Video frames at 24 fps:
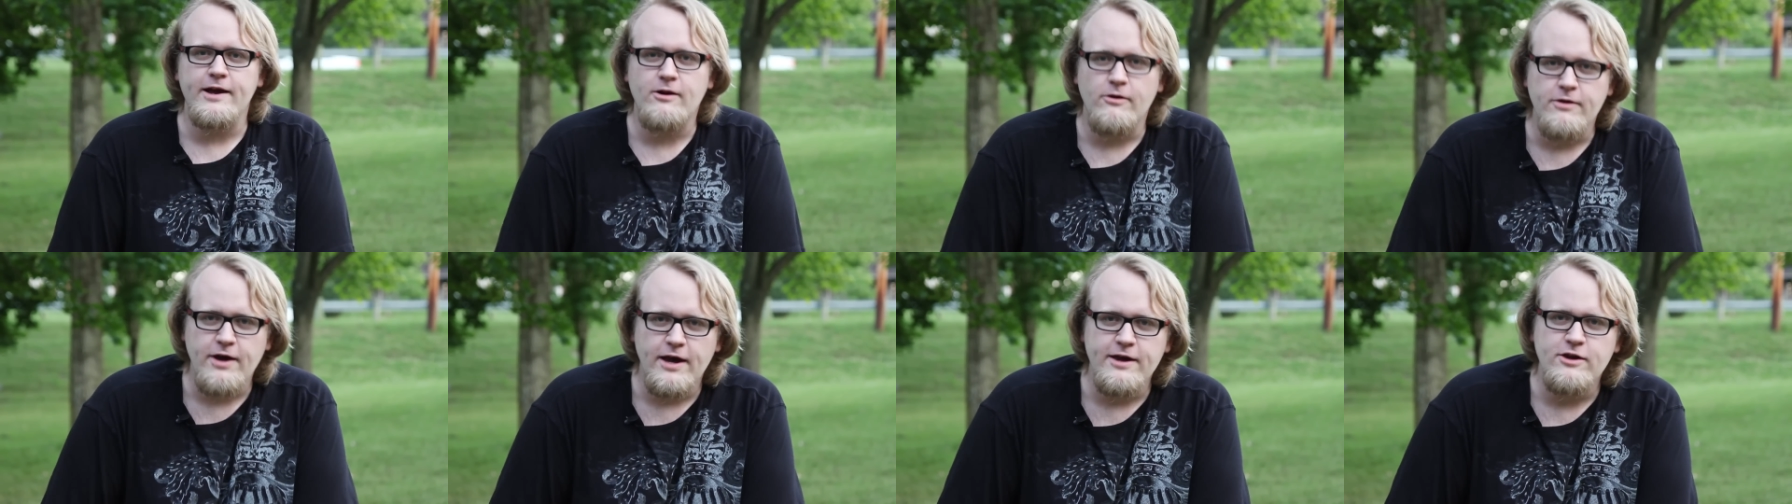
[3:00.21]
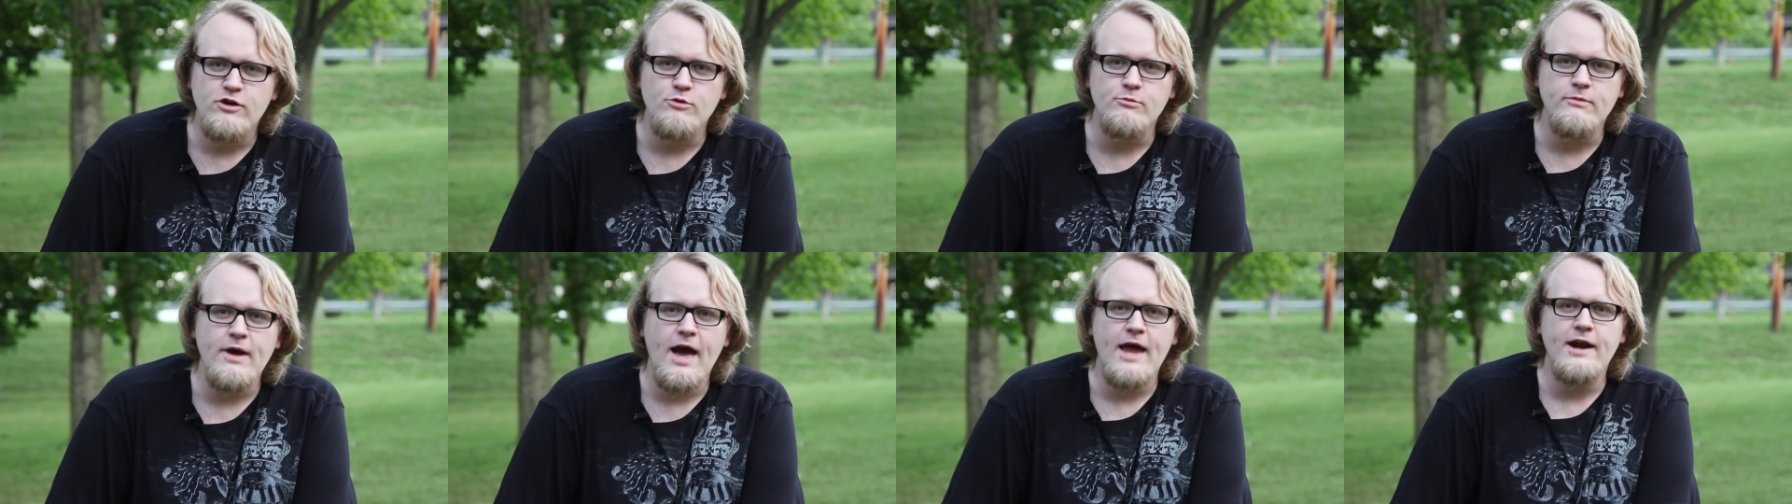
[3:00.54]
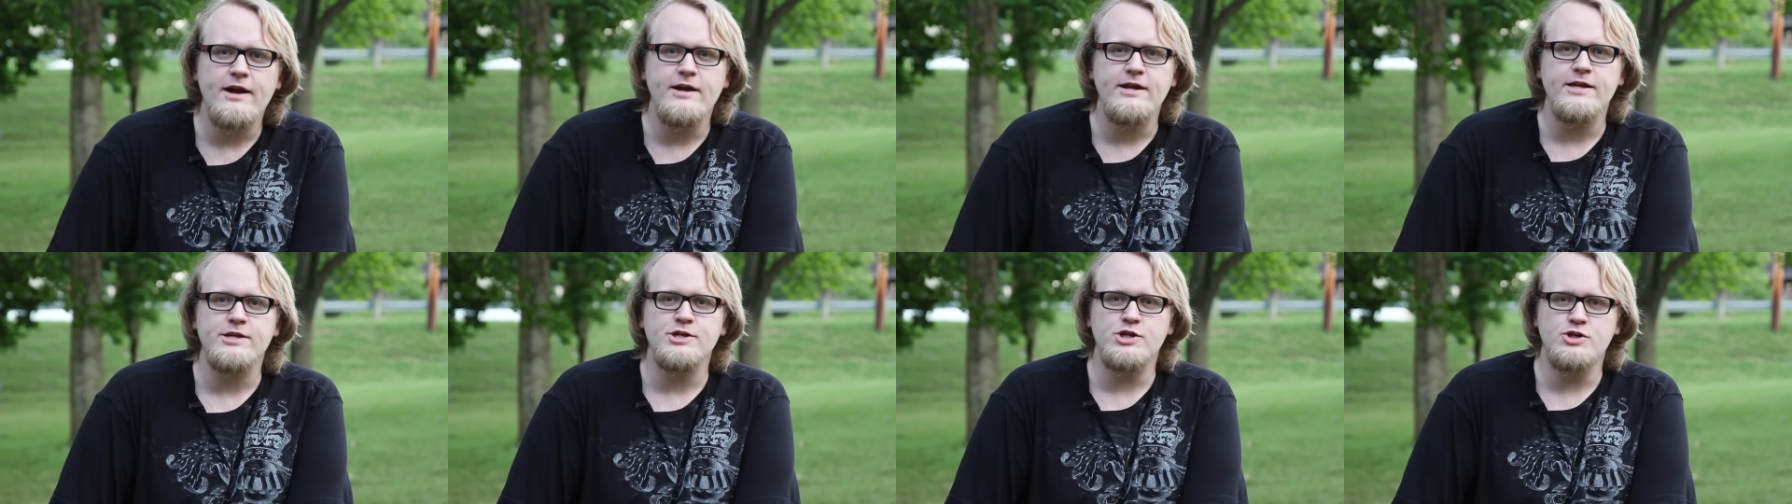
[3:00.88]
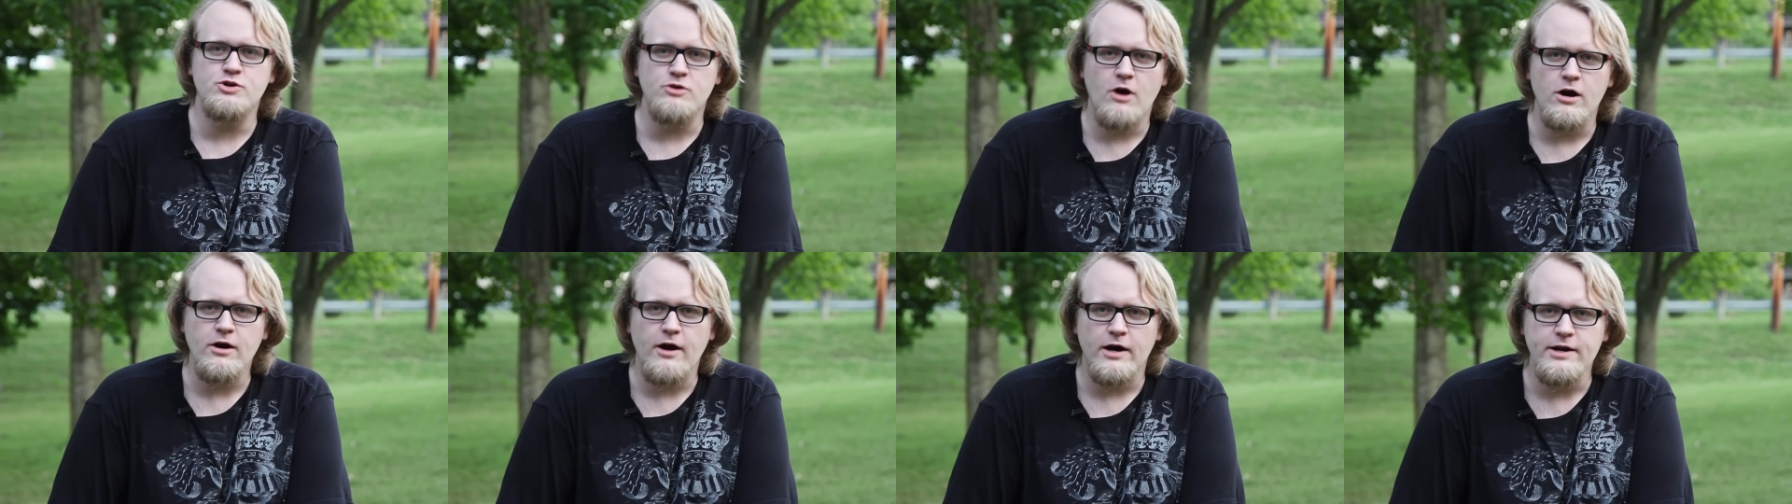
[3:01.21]
okay, humanity is
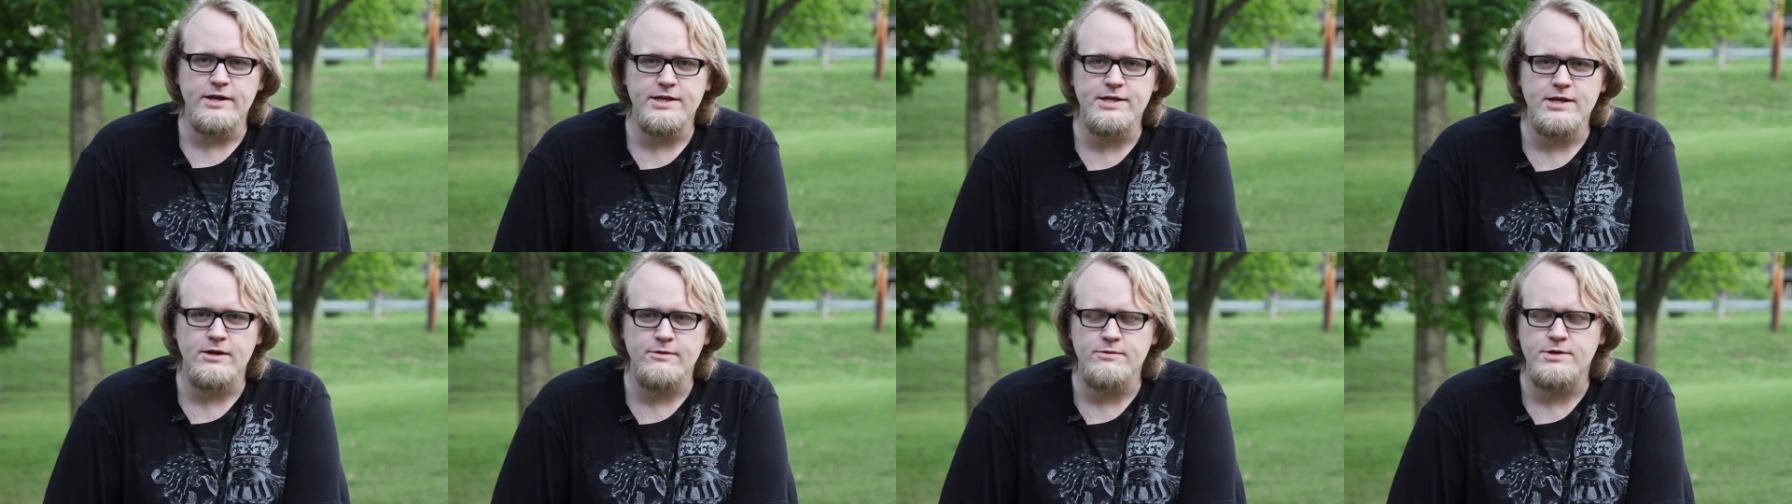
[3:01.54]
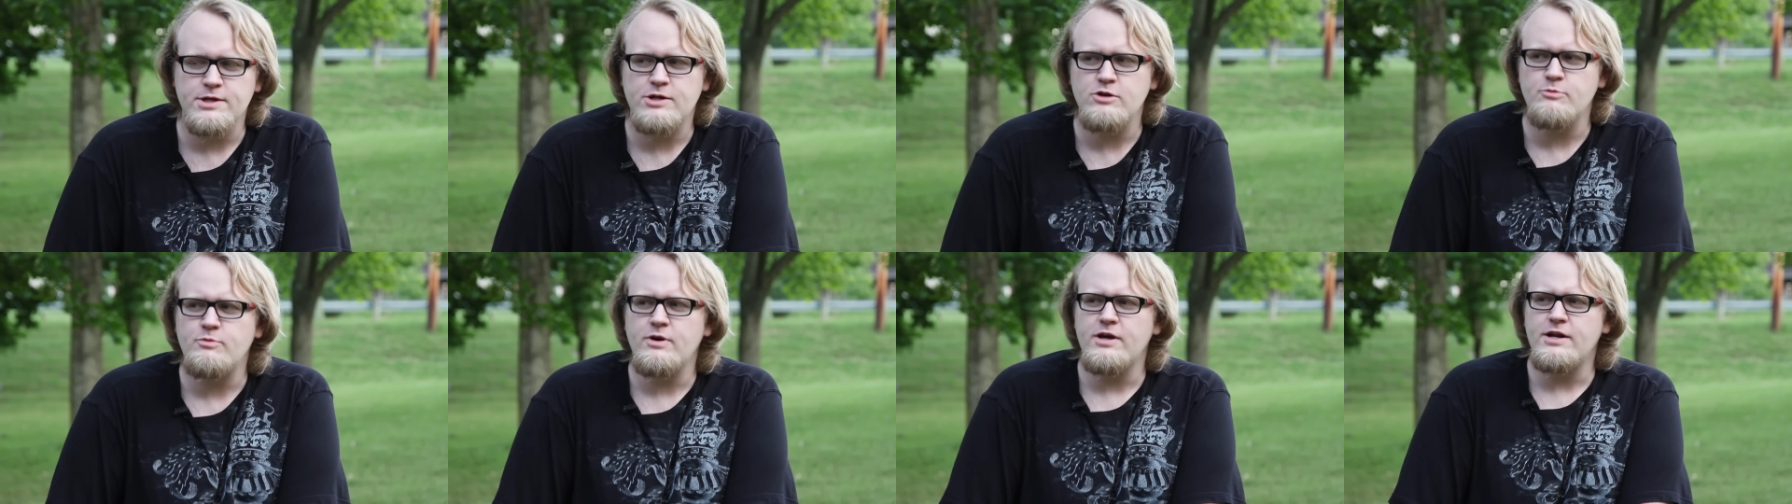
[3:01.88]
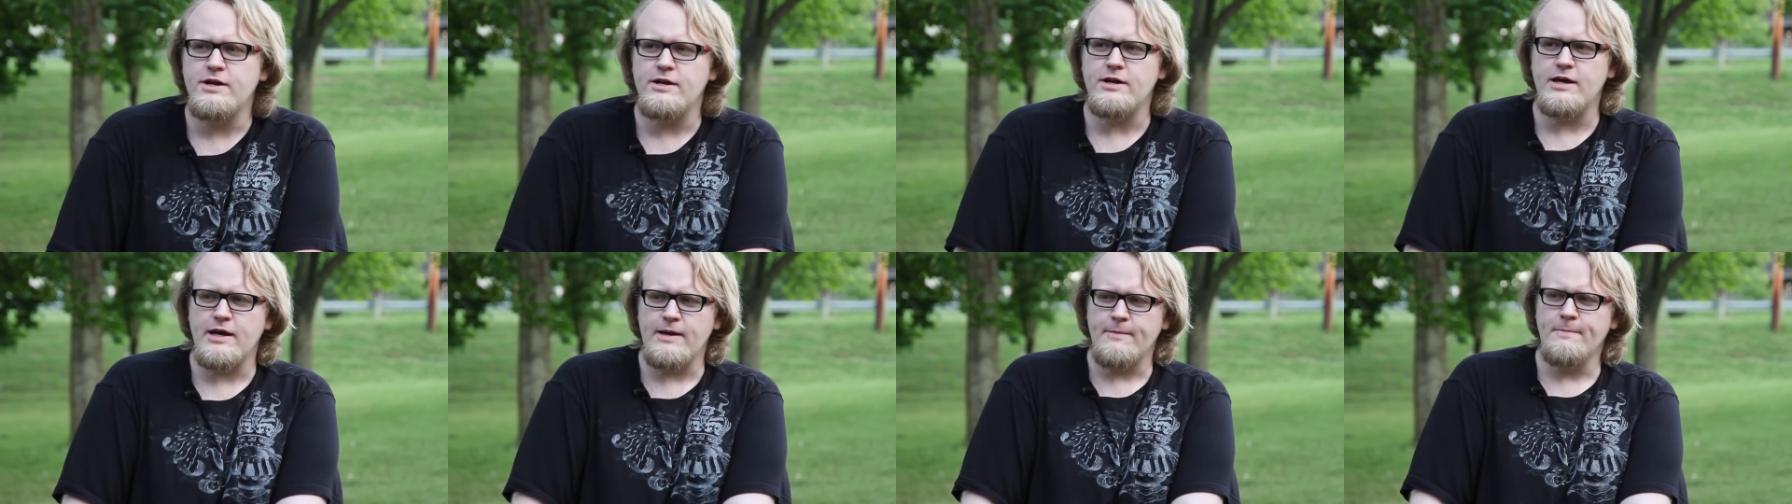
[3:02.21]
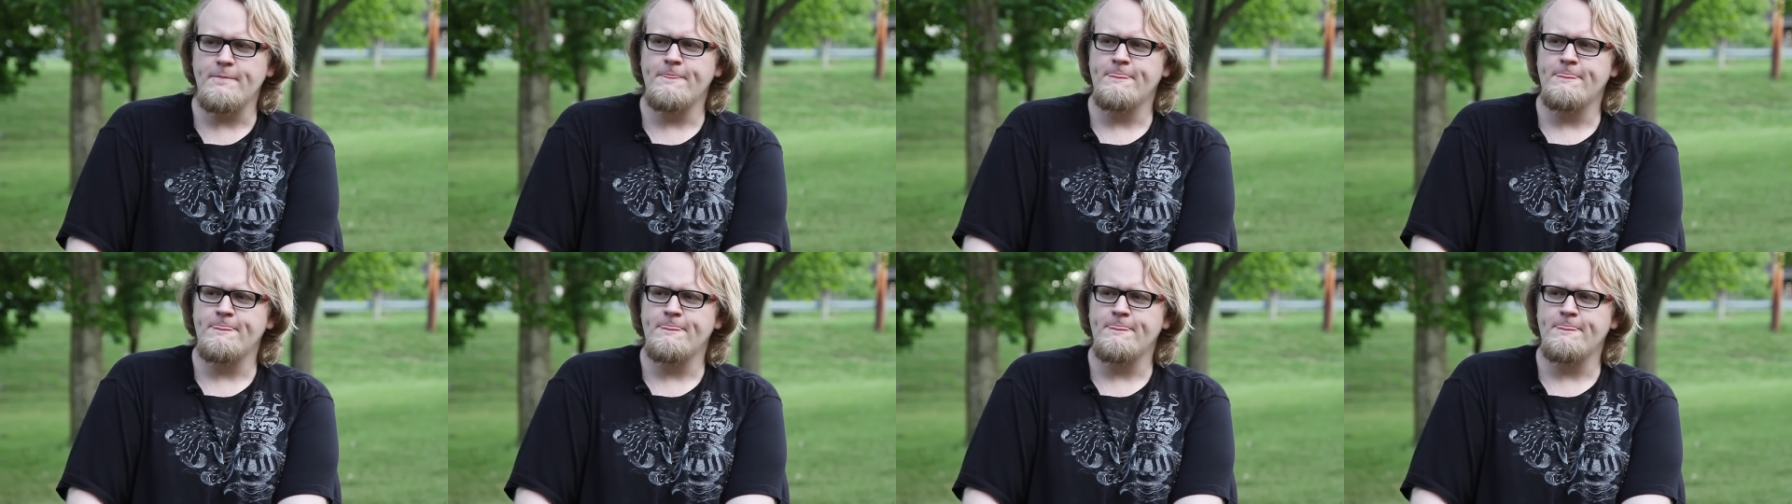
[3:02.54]
drunk on its own stupidity.